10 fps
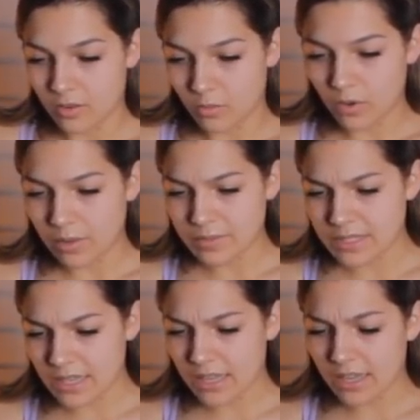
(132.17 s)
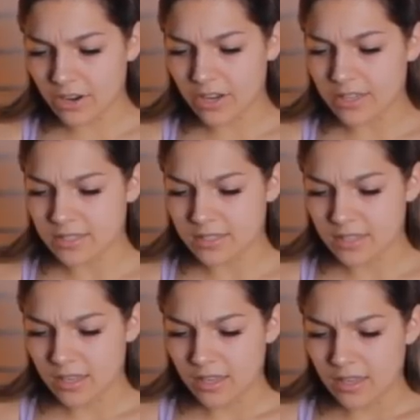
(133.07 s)
what I'm seeing here is
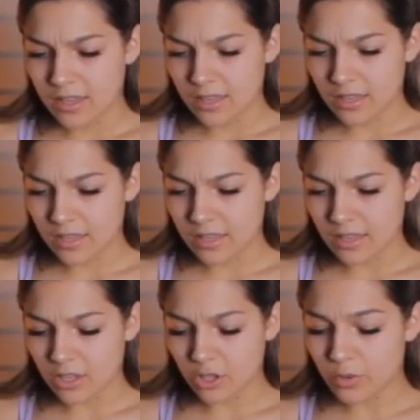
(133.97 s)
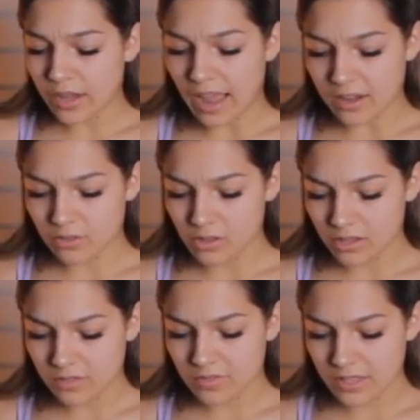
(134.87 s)
you can handle
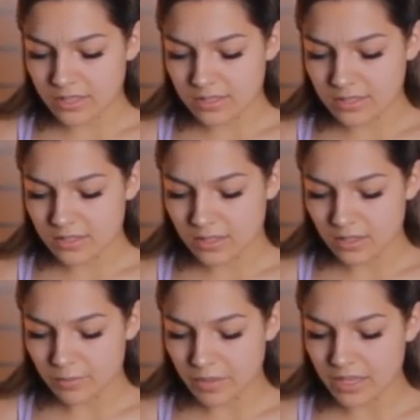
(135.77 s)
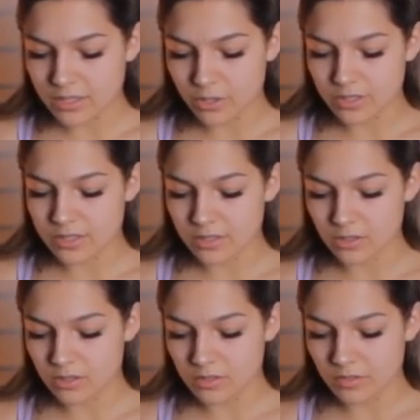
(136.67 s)
all of this because you're
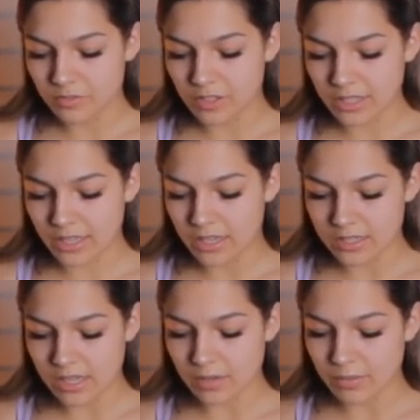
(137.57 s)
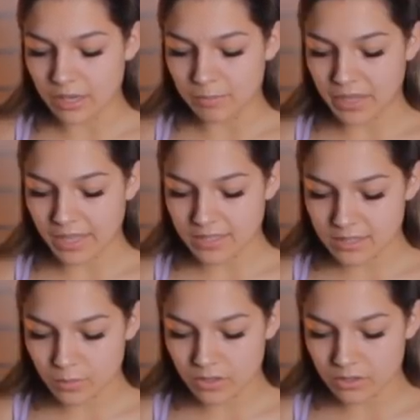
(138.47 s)
still feeling contentment and
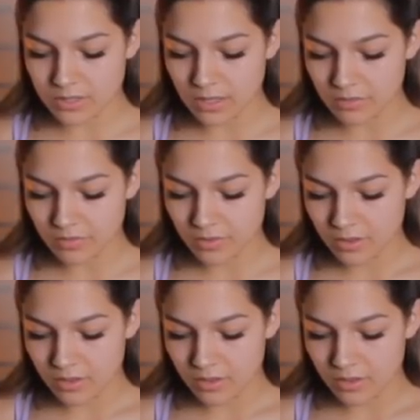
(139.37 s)
peace with yourself.